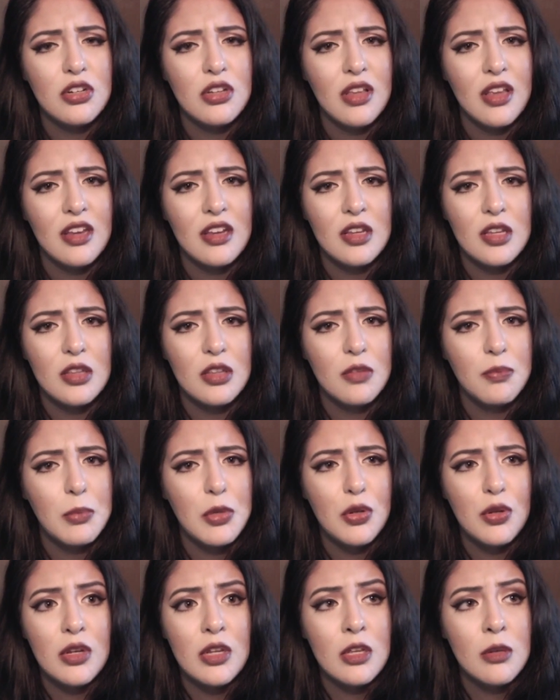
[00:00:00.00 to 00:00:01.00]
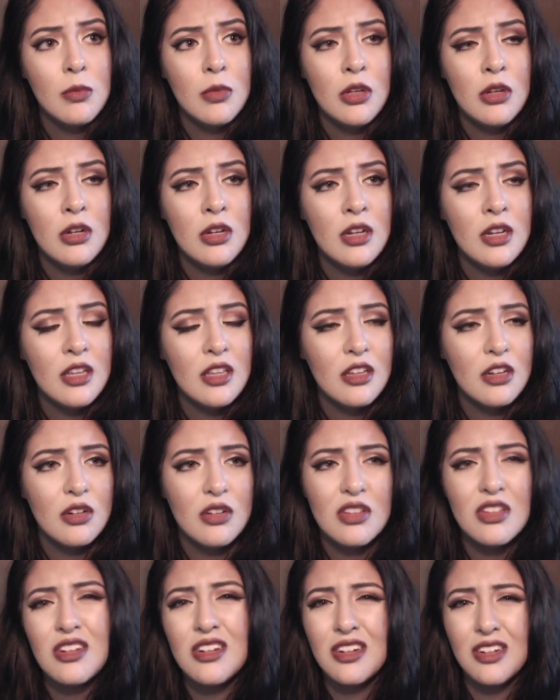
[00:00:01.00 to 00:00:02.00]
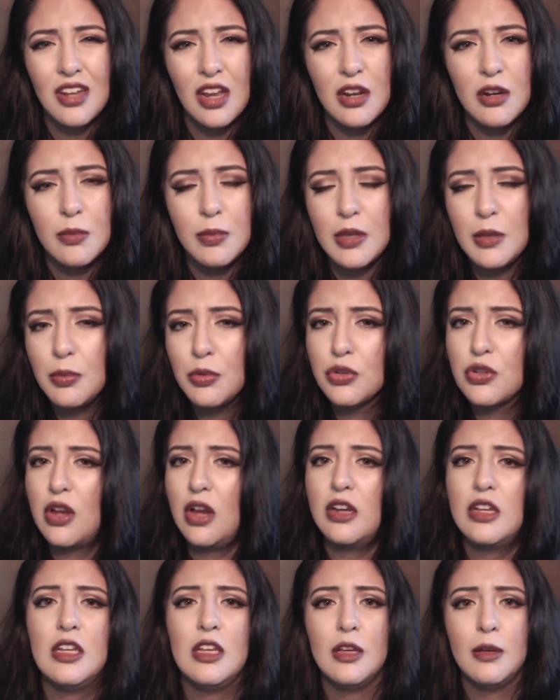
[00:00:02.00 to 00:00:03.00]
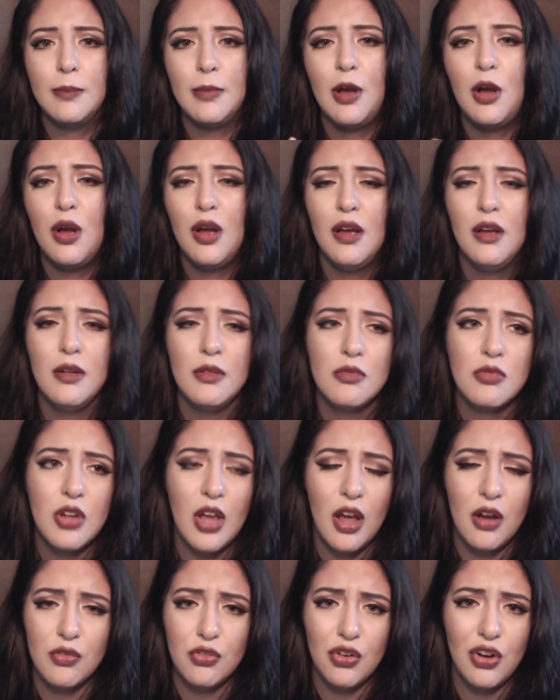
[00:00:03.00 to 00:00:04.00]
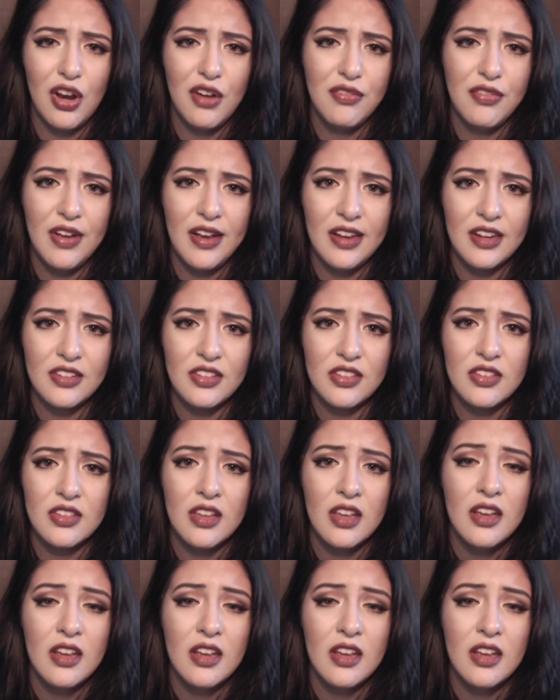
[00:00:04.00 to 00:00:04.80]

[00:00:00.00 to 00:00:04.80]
Like in the beauty community, there isn't a ton of people talking about Cover FX.